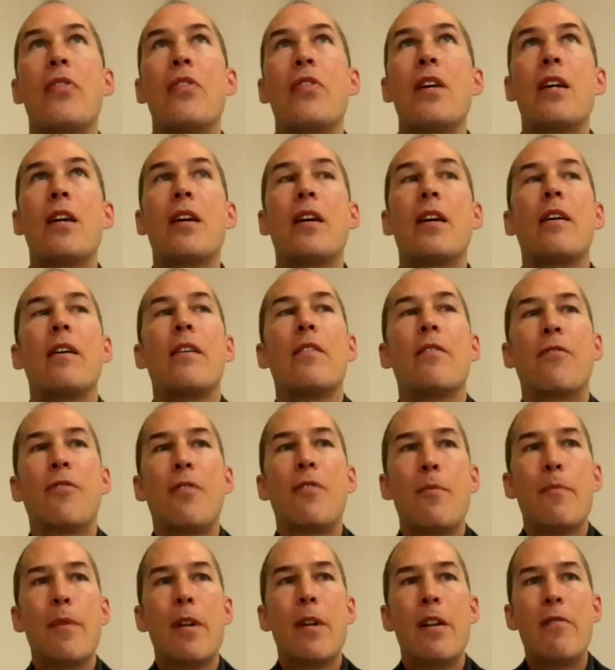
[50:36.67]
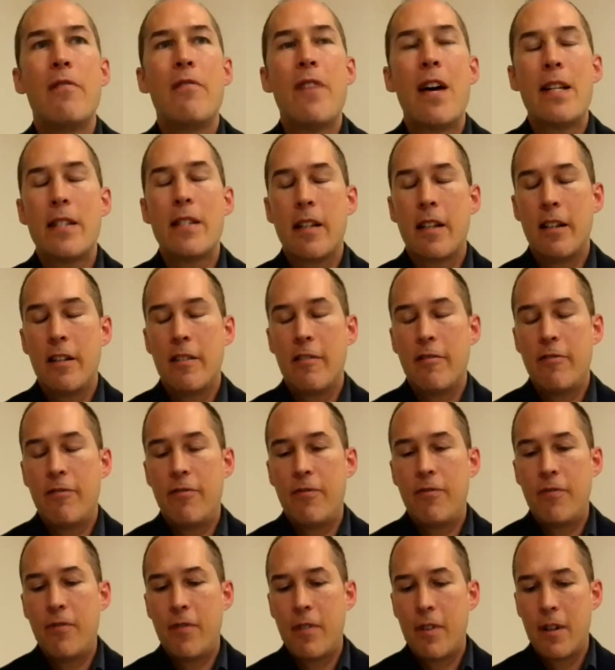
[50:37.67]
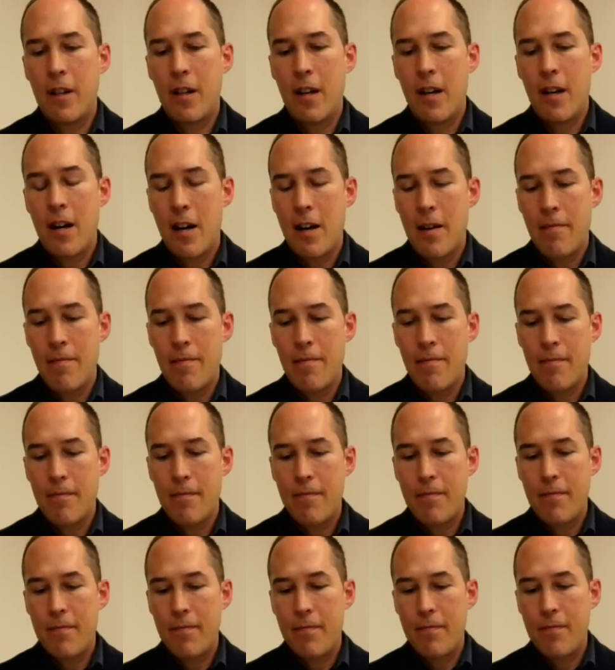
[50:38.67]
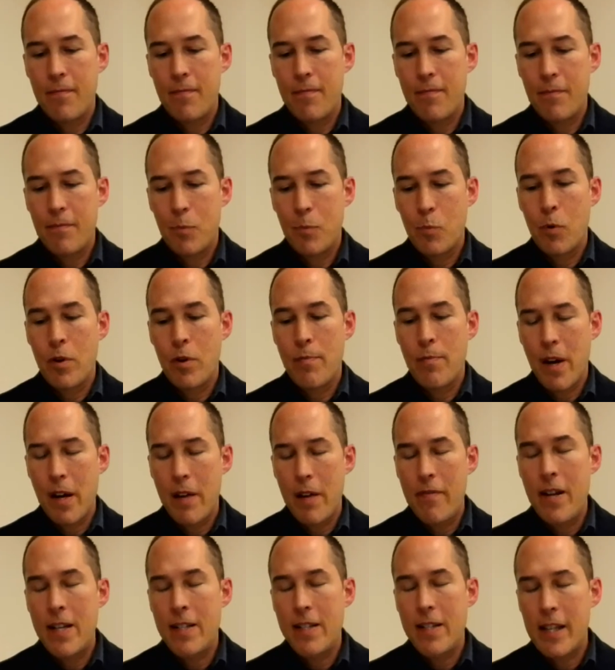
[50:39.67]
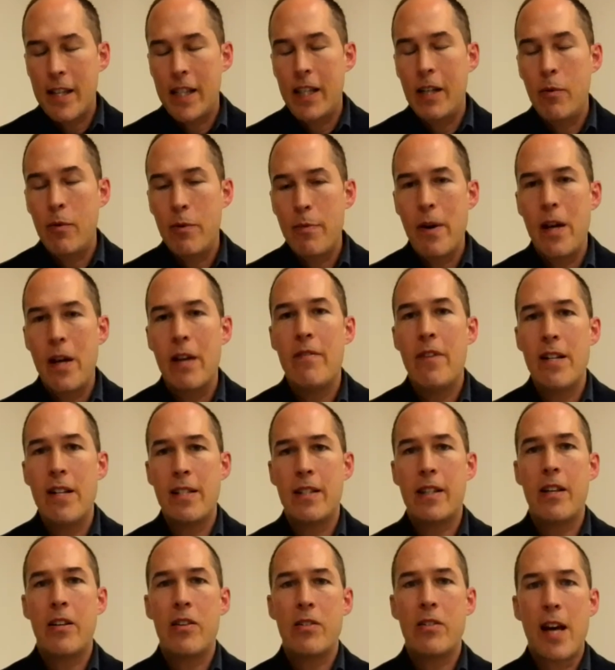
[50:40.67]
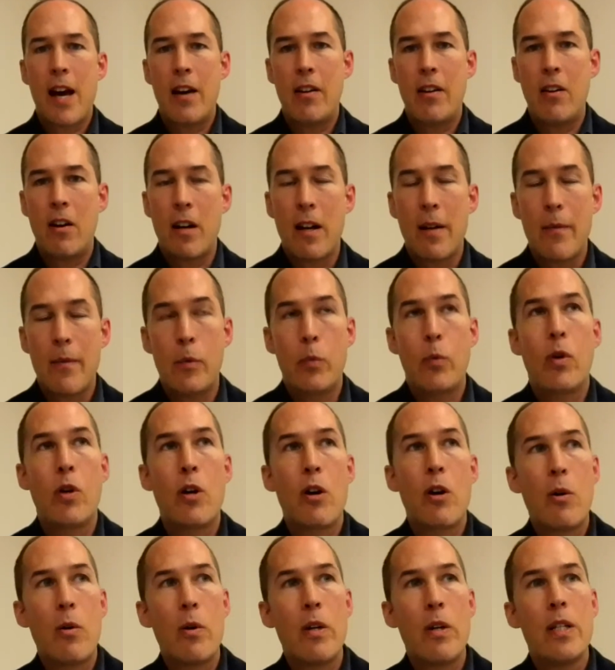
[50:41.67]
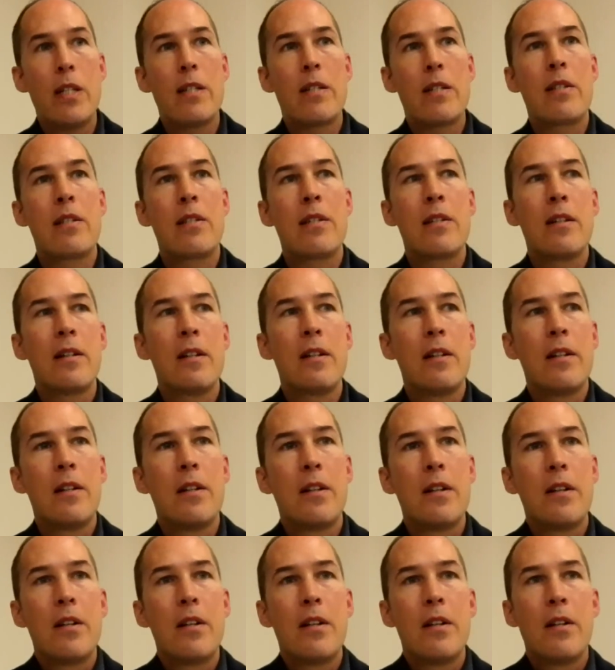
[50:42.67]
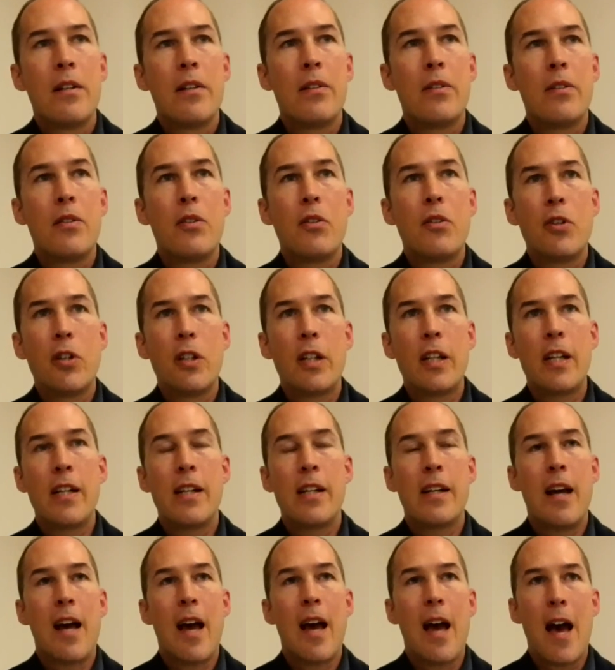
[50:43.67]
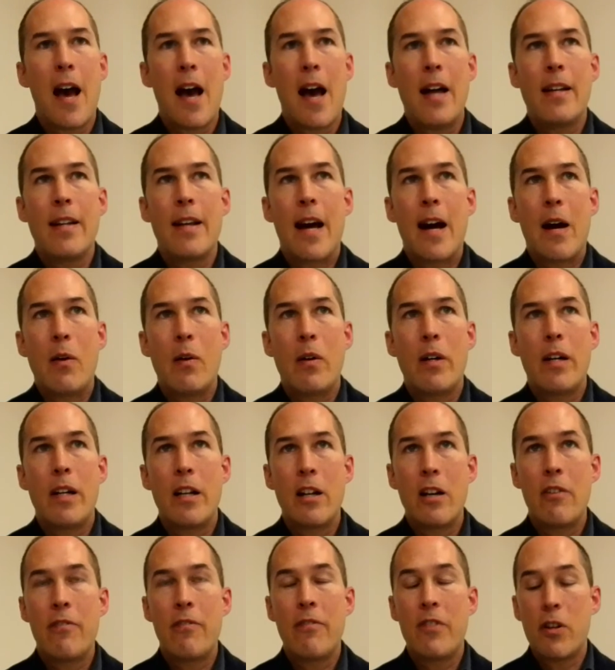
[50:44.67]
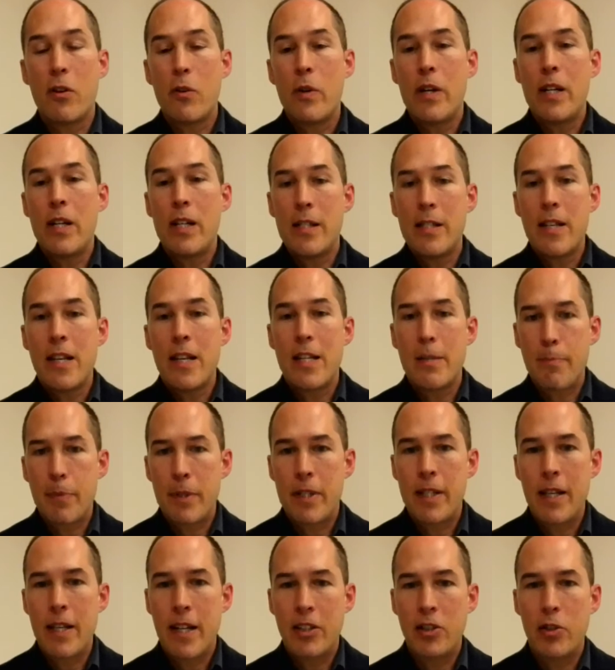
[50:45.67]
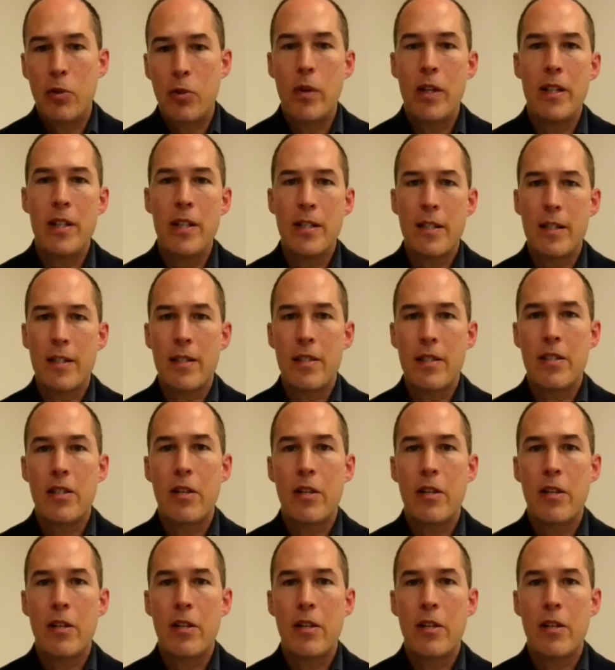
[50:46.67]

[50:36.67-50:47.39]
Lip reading: think from an investigative, with my investigator's hat on, I mean, we're always looking at our interviewees as potential witnesses.